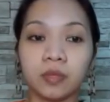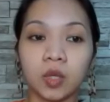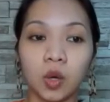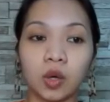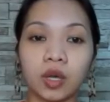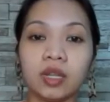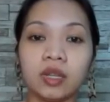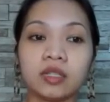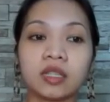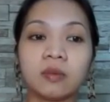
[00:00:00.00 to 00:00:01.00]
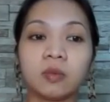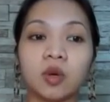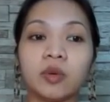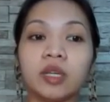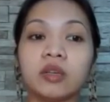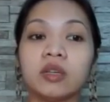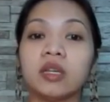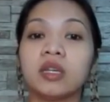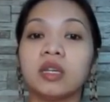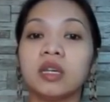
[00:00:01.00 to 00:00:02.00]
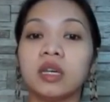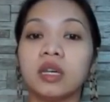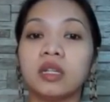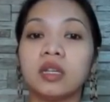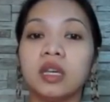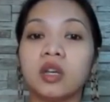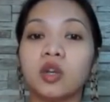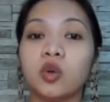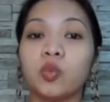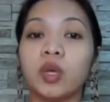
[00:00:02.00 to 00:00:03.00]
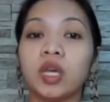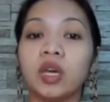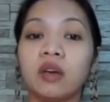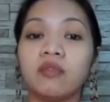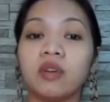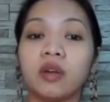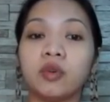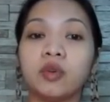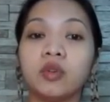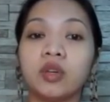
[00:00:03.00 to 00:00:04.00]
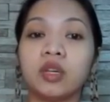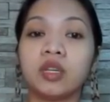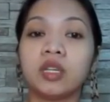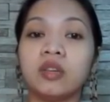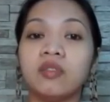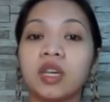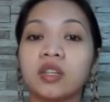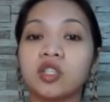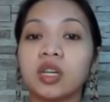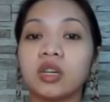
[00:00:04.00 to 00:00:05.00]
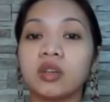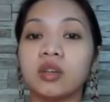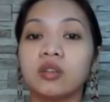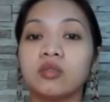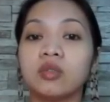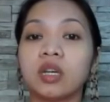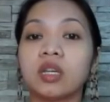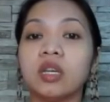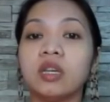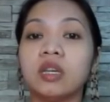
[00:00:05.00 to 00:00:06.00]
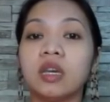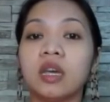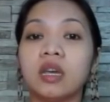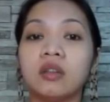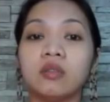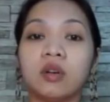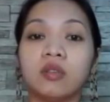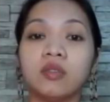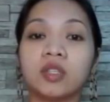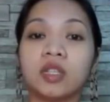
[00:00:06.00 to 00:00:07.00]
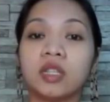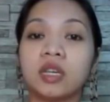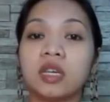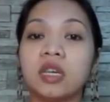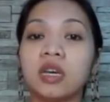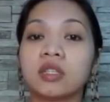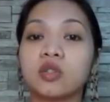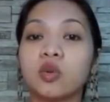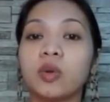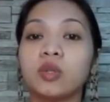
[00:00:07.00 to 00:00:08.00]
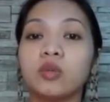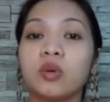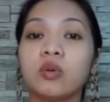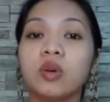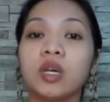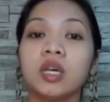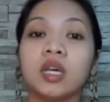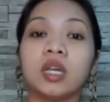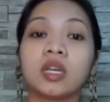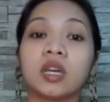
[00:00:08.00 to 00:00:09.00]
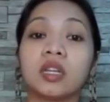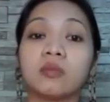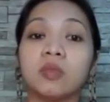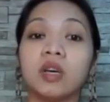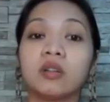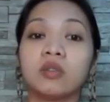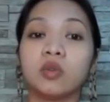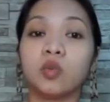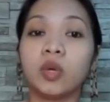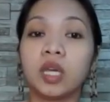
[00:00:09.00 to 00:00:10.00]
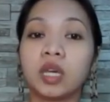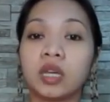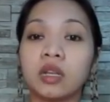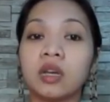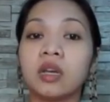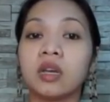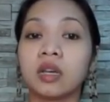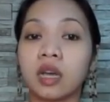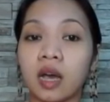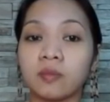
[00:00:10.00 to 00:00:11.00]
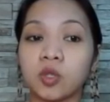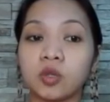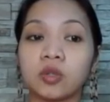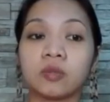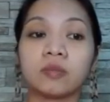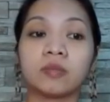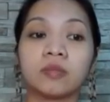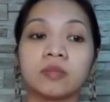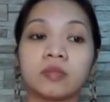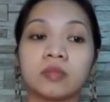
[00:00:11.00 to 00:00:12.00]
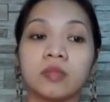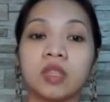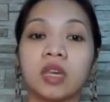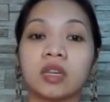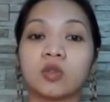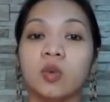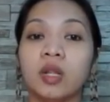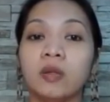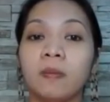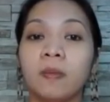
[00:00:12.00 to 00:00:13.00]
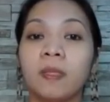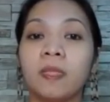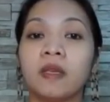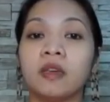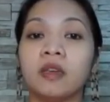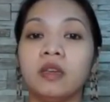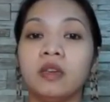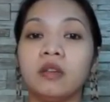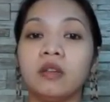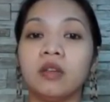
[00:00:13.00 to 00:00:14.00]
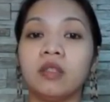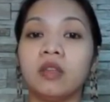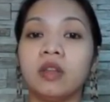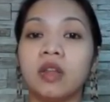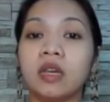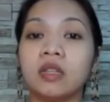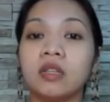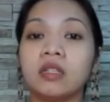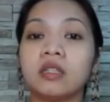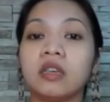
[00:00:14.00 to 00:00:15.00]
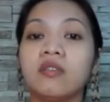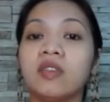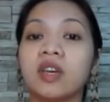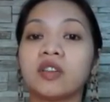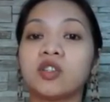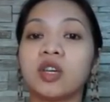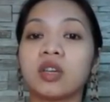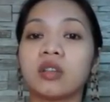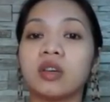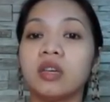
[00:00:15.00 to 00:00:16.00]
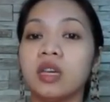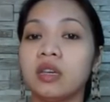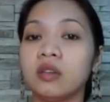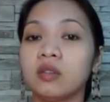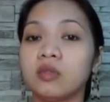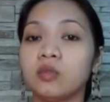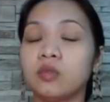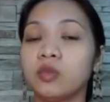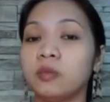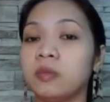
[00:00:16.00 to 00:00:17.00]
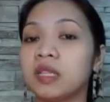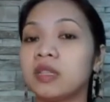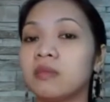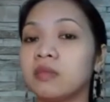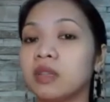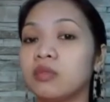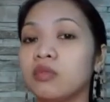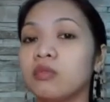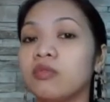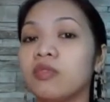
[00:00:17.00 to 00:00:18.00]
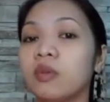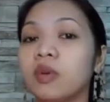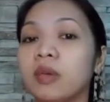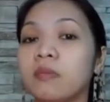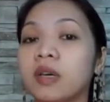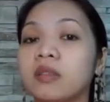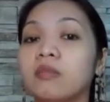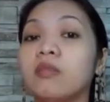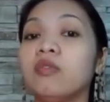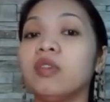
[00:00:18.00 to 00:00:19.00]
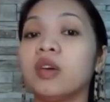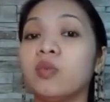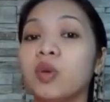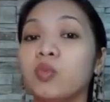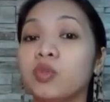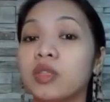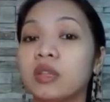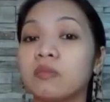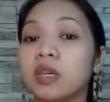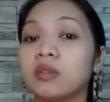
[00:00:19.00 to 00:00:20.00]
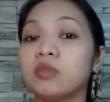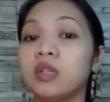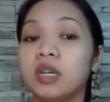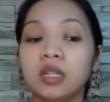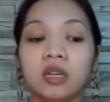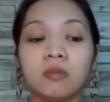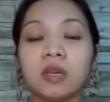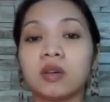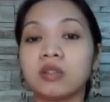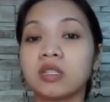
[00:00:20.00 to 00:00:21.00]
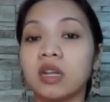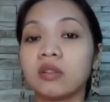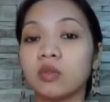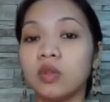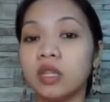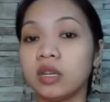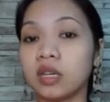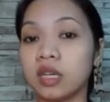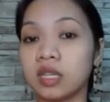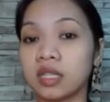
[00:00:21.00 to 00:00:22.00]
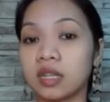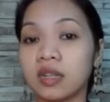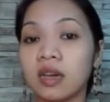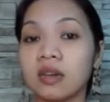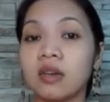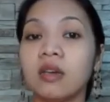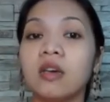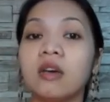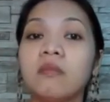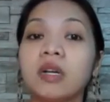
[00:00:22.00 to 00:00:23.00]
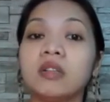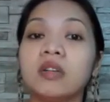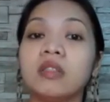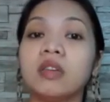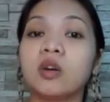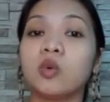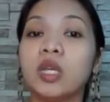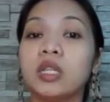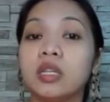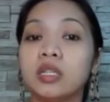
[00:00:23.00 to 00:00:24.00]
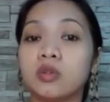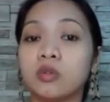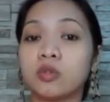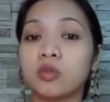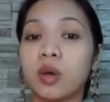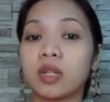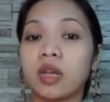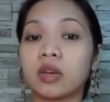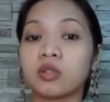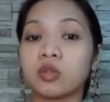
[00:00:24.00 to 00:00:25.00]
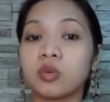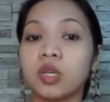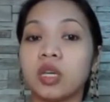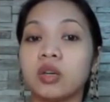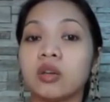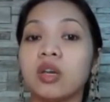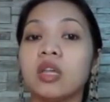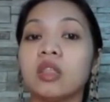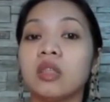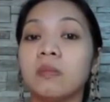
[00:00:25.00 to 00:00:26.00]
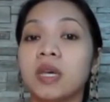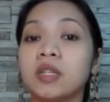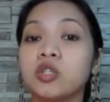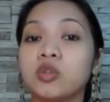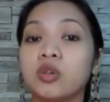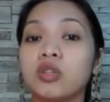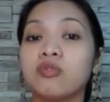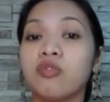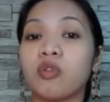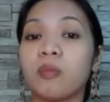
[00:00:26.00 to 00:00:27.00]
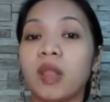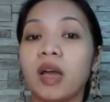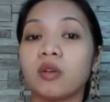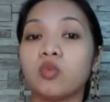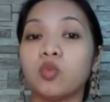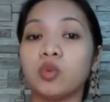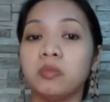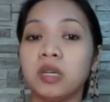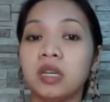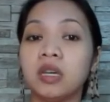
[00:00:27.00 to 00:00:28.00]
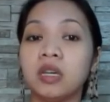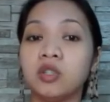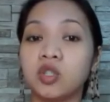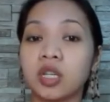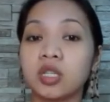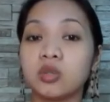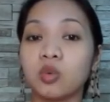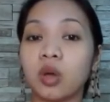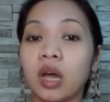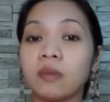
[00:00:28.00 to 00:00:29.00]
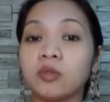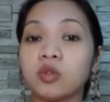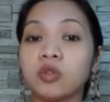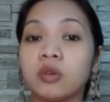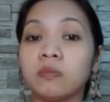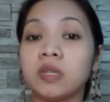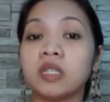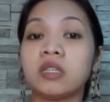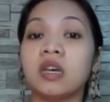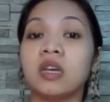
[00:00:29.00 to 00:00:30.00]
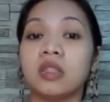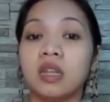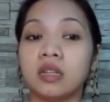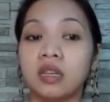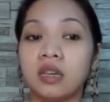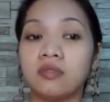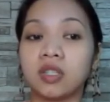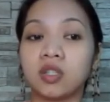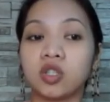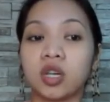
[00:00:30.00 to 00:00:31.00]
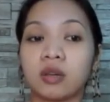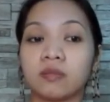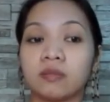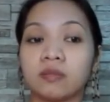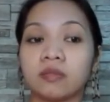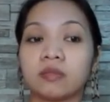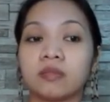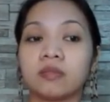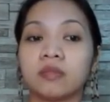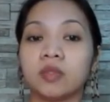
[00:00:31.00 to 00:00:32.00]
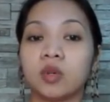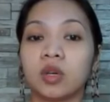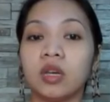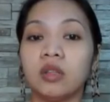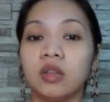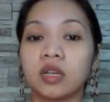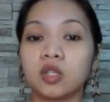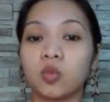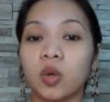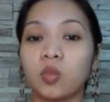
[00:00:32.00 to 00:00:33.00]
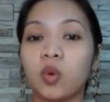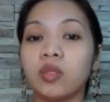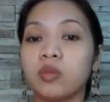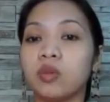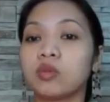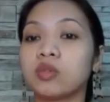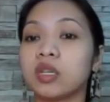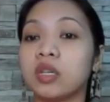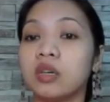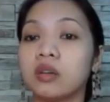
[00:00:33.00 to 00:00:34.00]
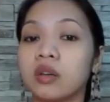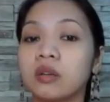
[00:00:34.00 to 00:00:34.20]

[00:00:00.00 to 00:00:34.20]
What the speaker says: Okay, let's keep going. And here we have a rook giving a check to the king, and obviously the king has nowhere to go and cannot block. We can capture. Next one. Here the knight is giving a check. The king would be tempted to move away, but moving away would not be a good idea because not only the king is attacked, but the queen is also attacked. So here the best choice for black would be just to capture the piece that gives a check. Okay, next one. What do you think here?